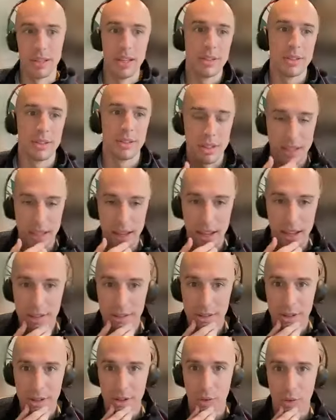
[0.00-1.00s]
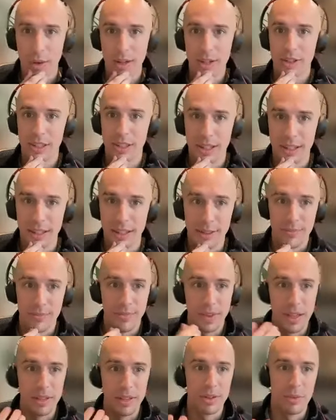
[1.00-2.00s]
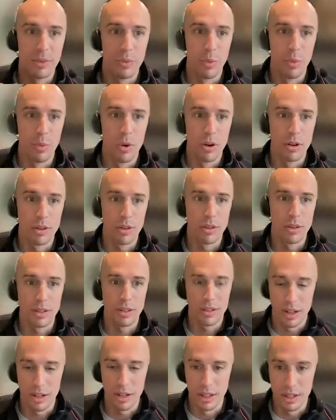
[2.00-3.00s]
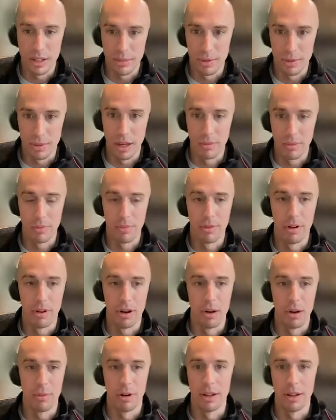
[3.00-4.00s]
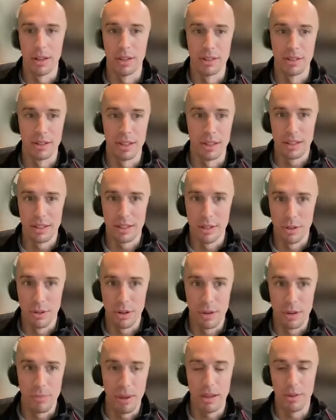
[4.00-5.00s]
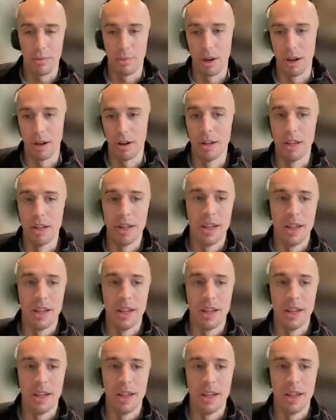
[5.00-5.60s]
So to answer the question, like, is it worth studying to become a programmer? Is it still going to pay well?